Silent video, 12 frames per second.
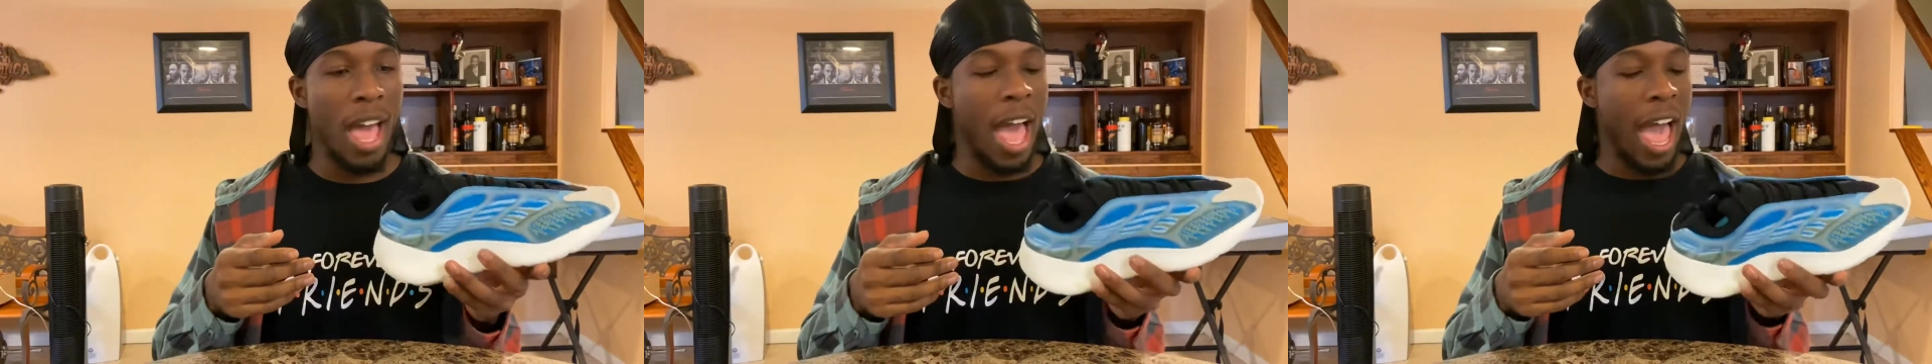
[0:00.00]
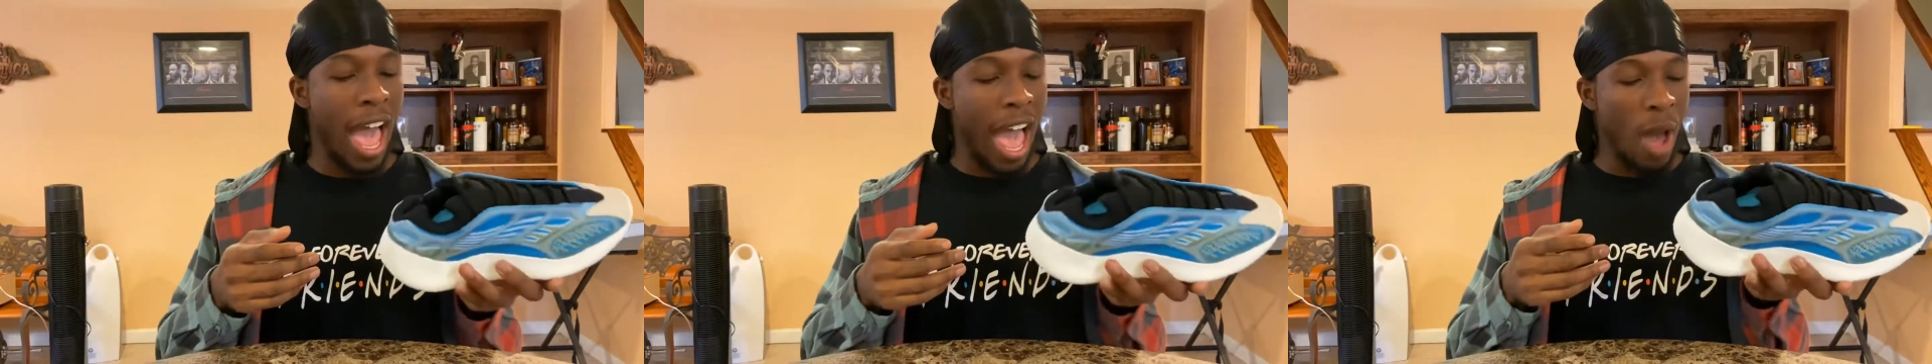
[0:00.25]

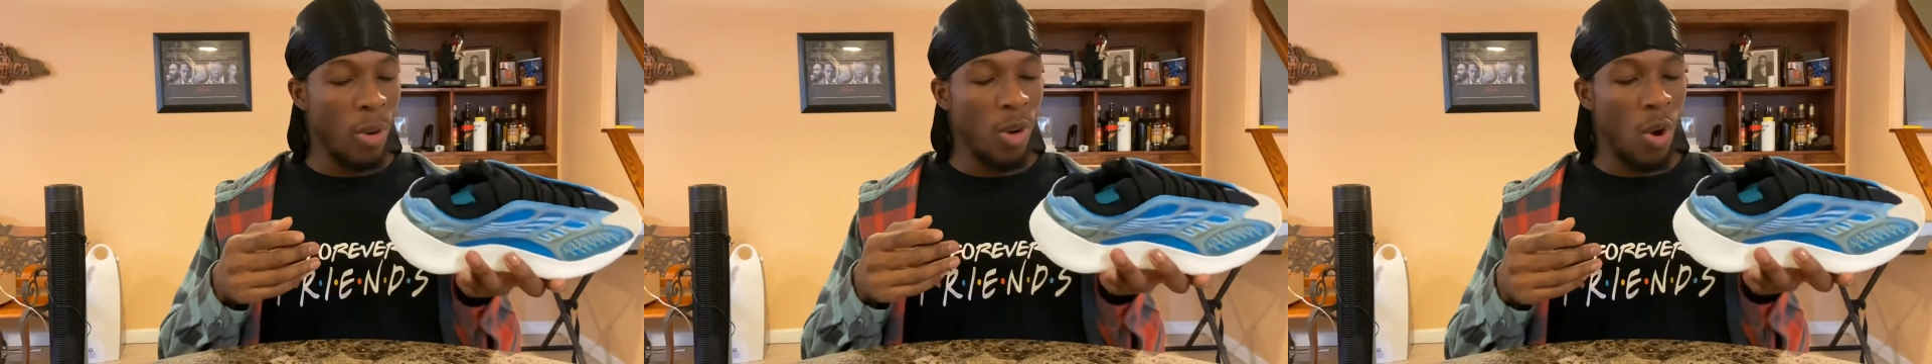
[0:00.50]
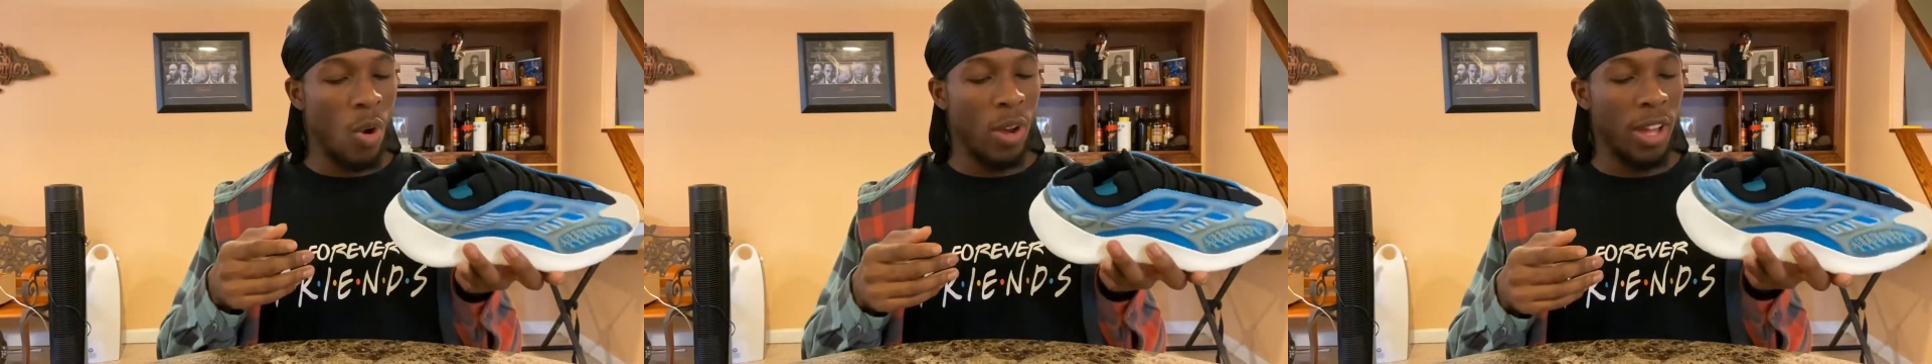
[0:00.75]
I don't
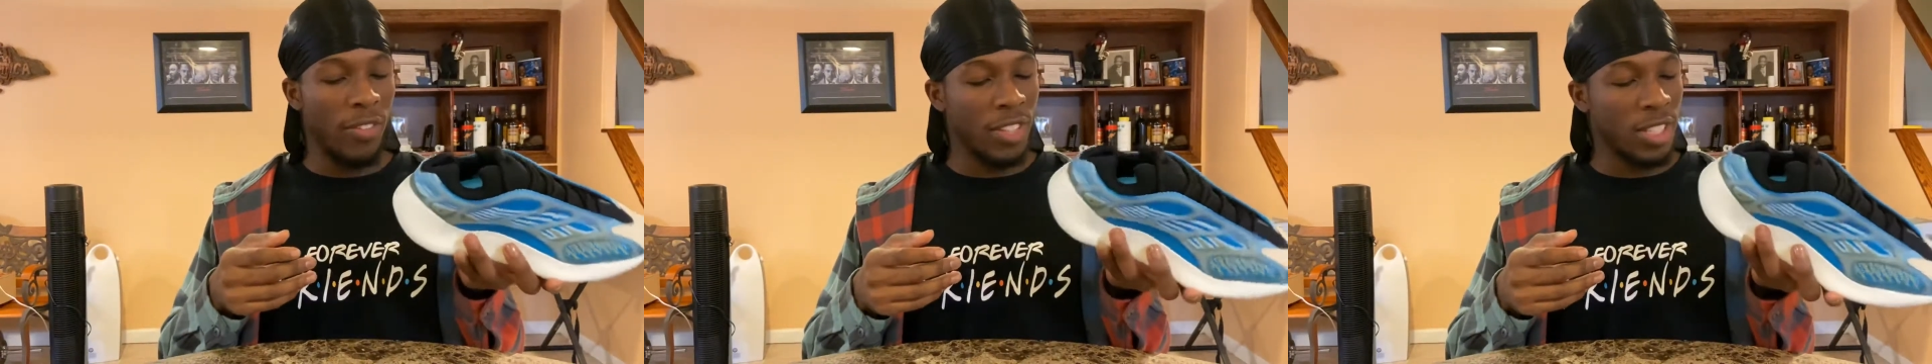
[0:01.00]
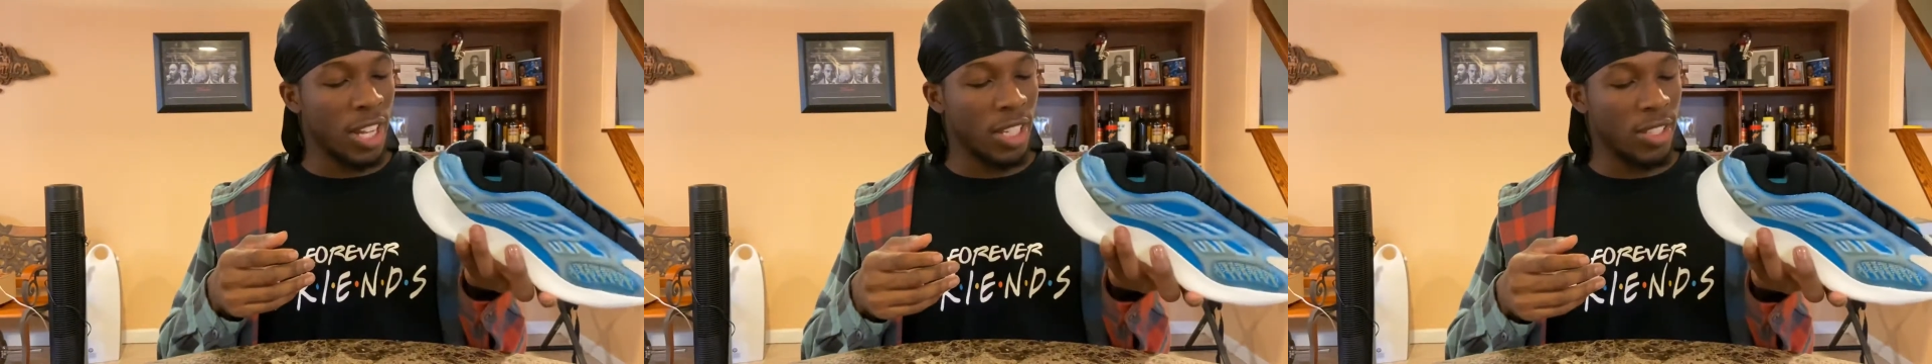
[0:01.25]
know if
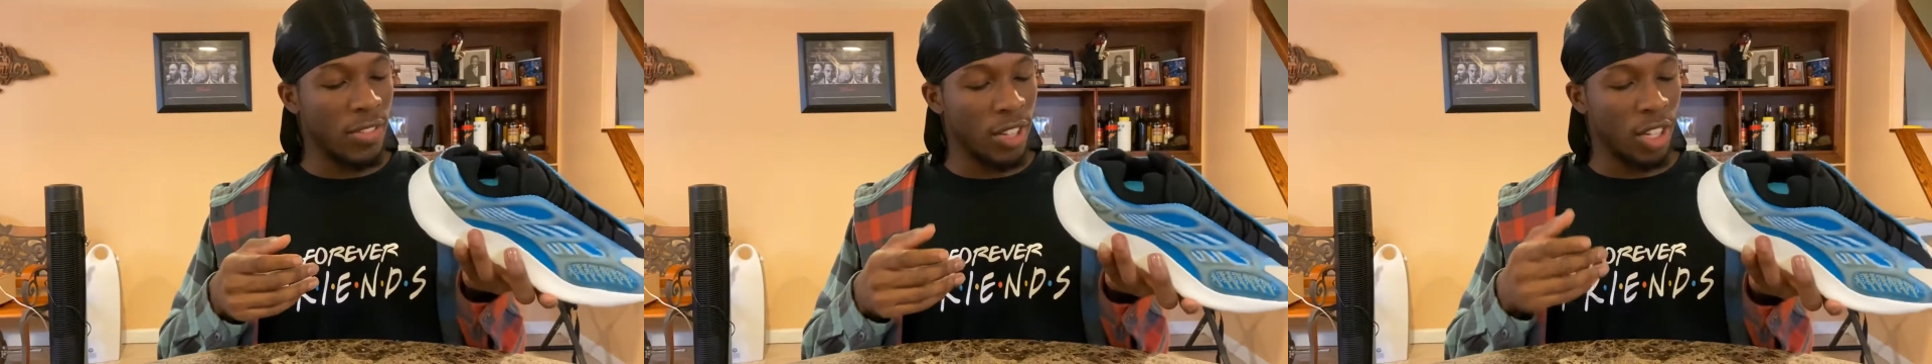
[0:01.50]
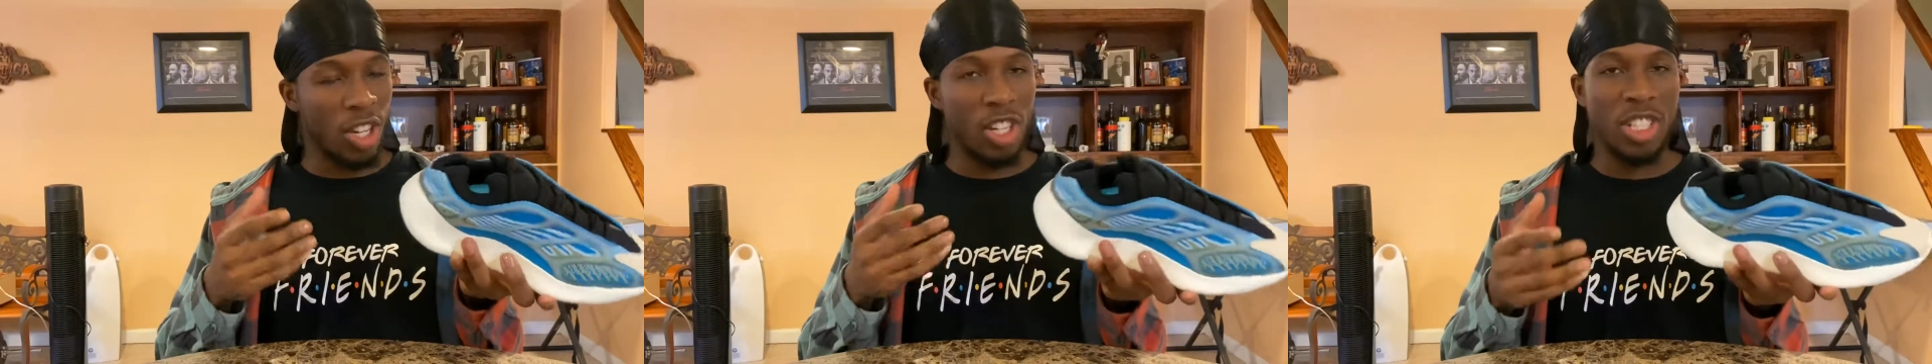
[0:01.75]
it's because of the
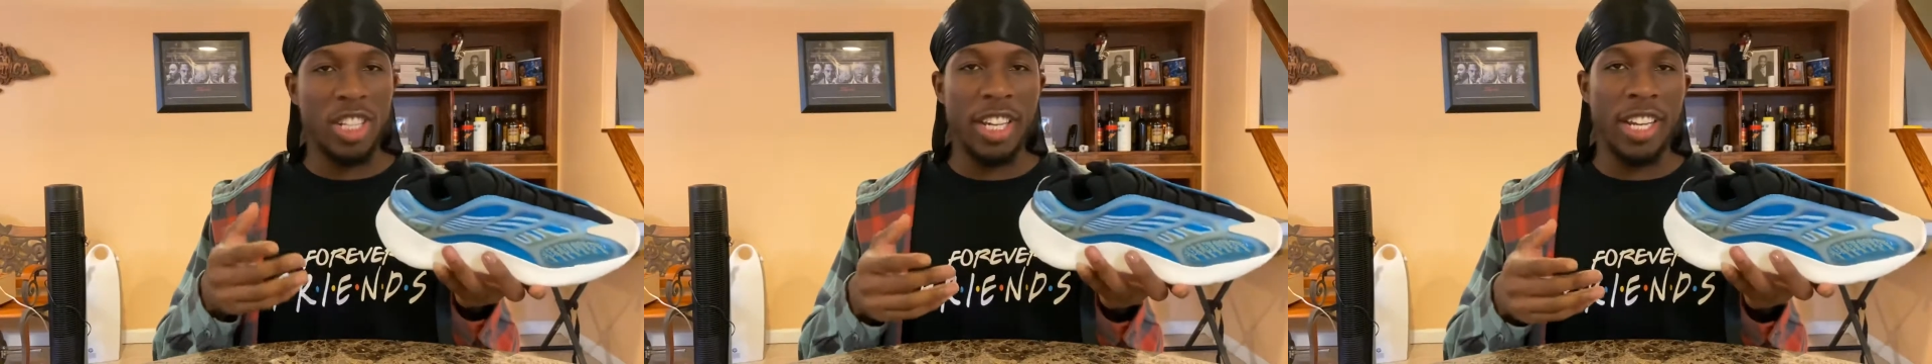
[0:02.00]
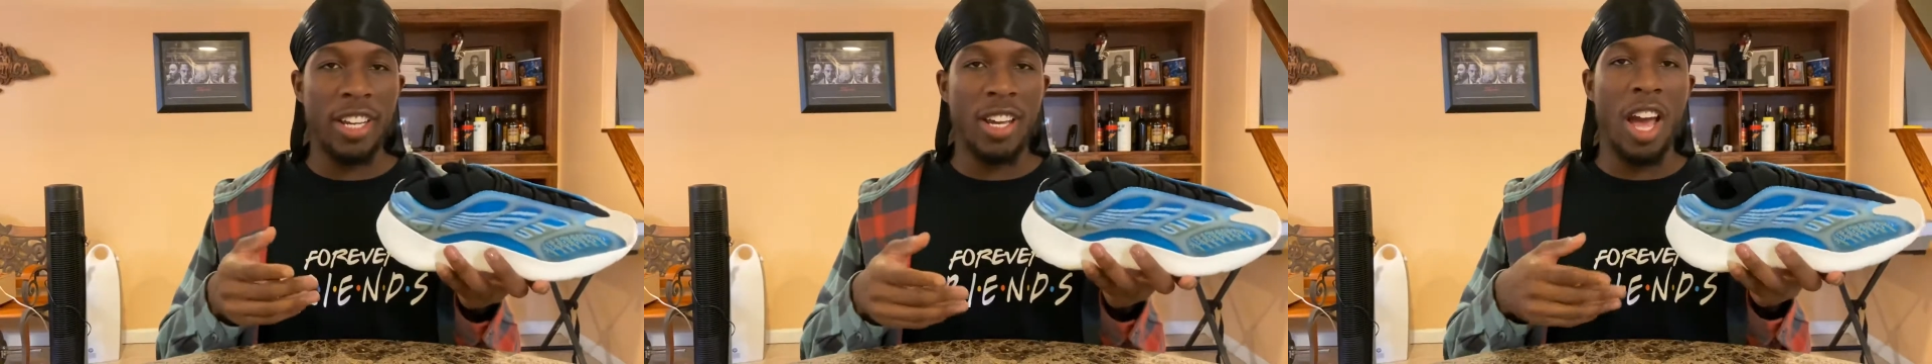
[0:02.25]

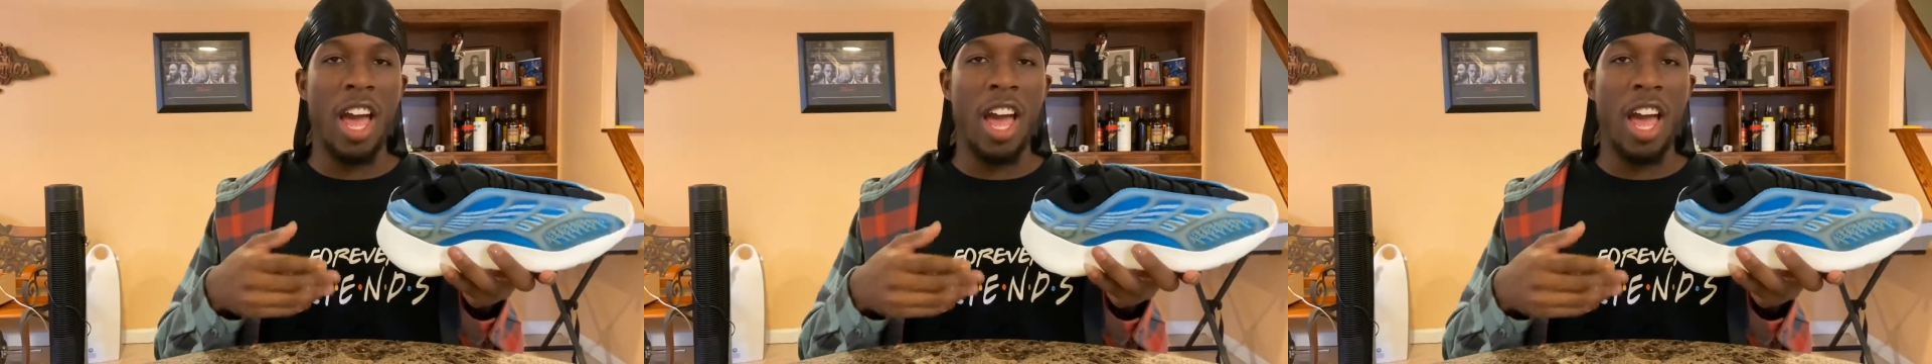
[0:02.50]
cushioning